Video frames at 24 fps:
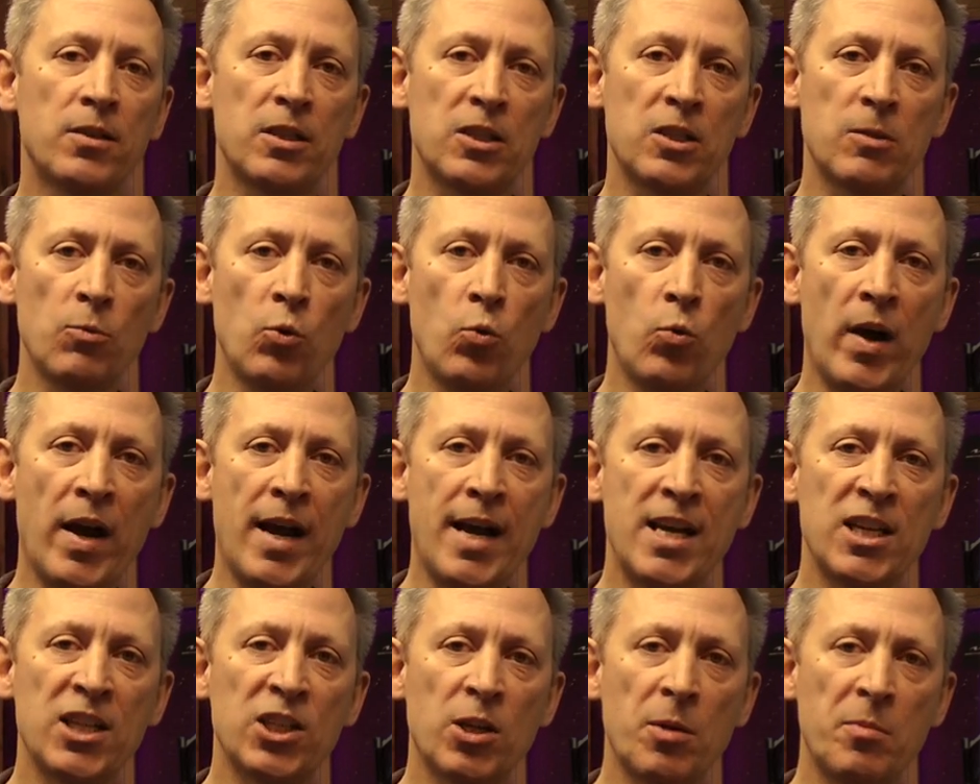The small
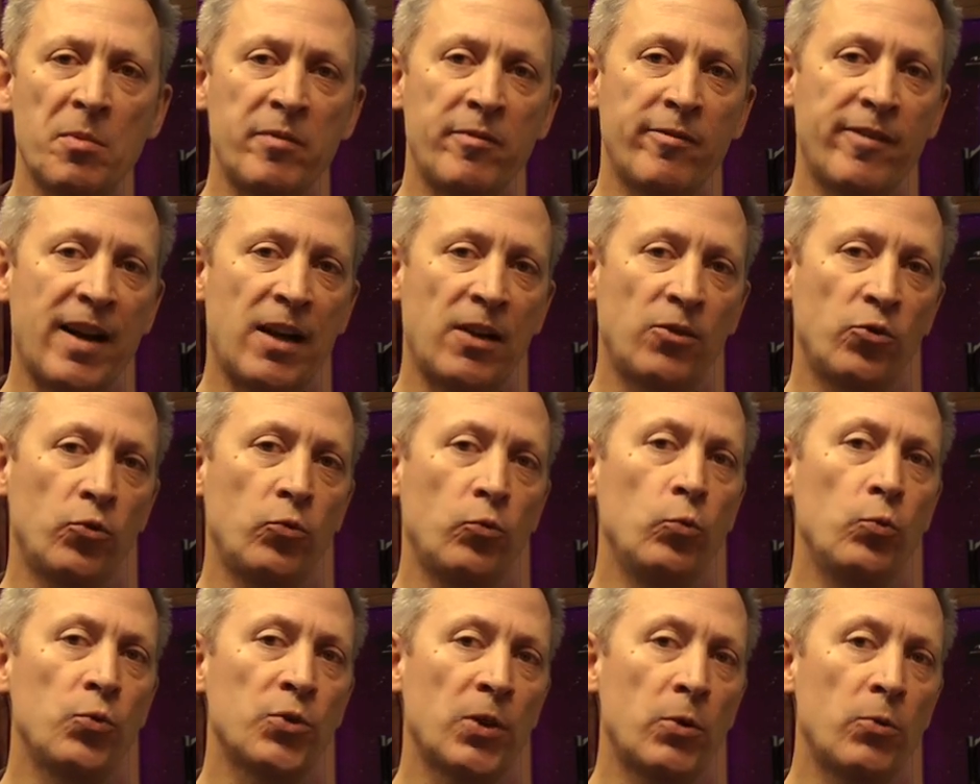hairs can be found
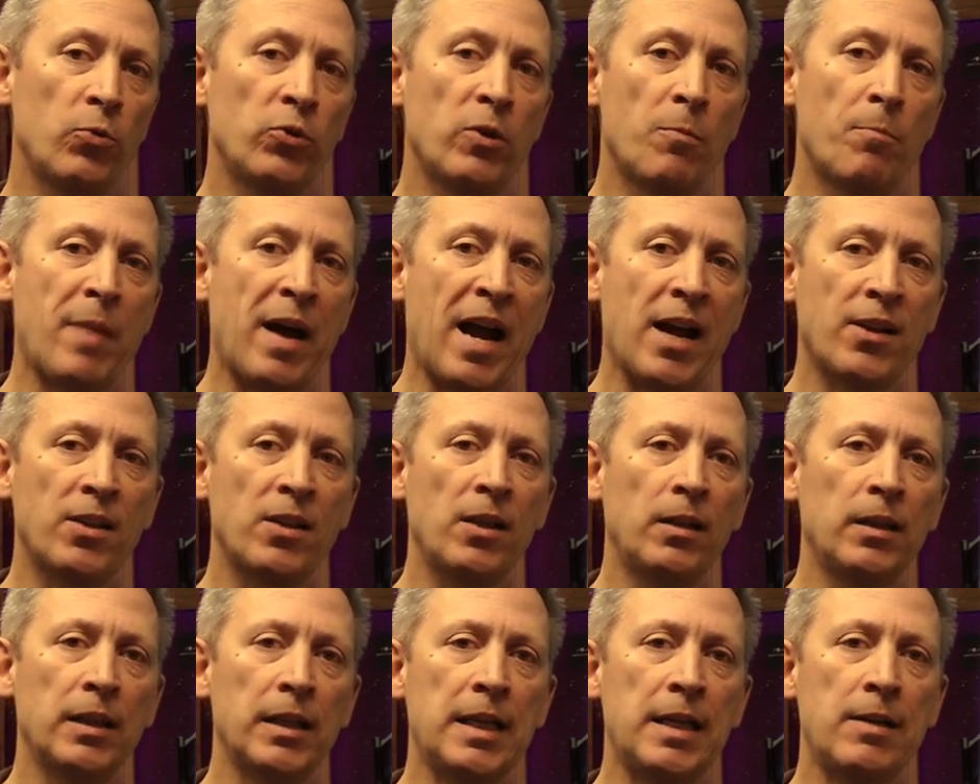also on the back of the
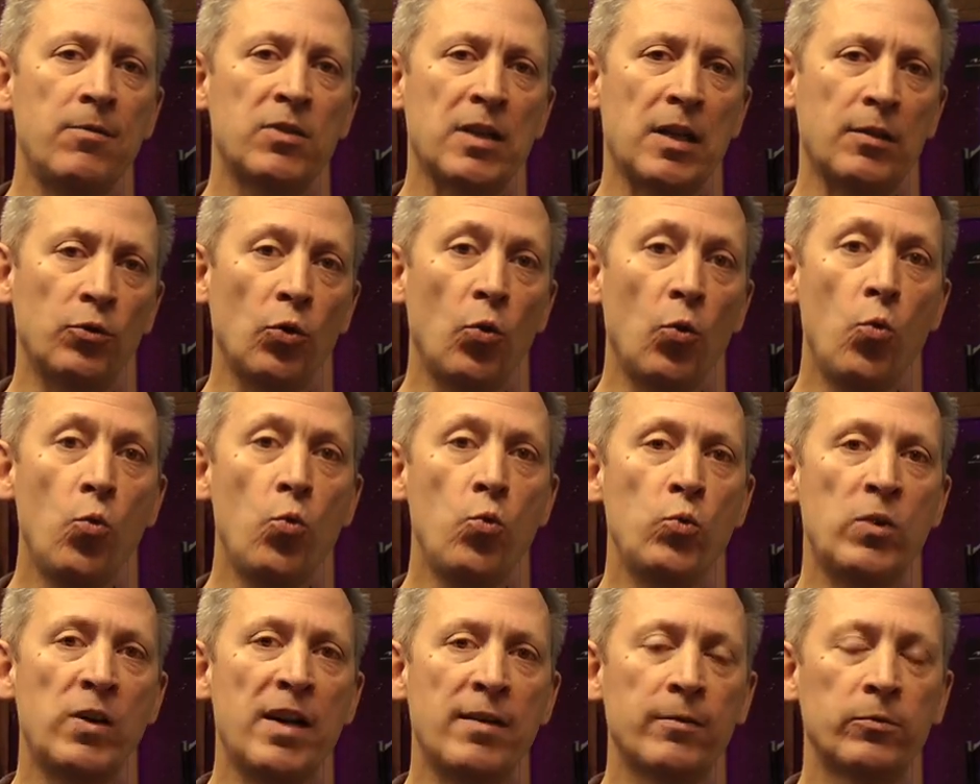leaves at
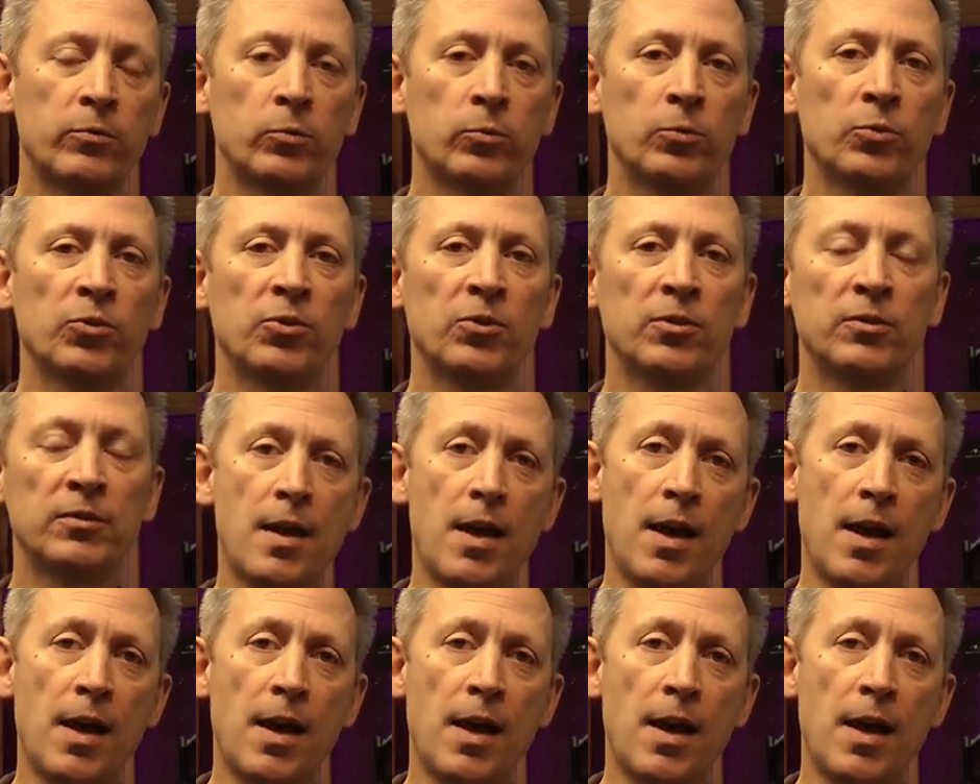all levels.